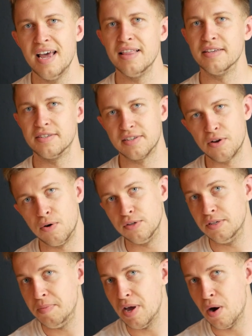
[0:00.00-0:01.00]
This is going
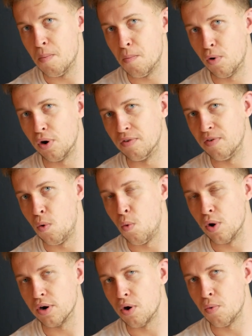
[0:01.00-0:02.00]
to be more of a
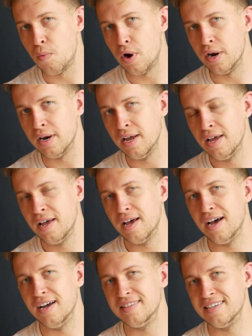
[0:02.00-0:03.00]
one-on-one
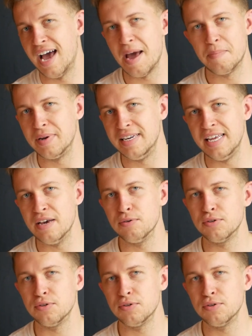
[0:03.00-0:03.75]
type of deal.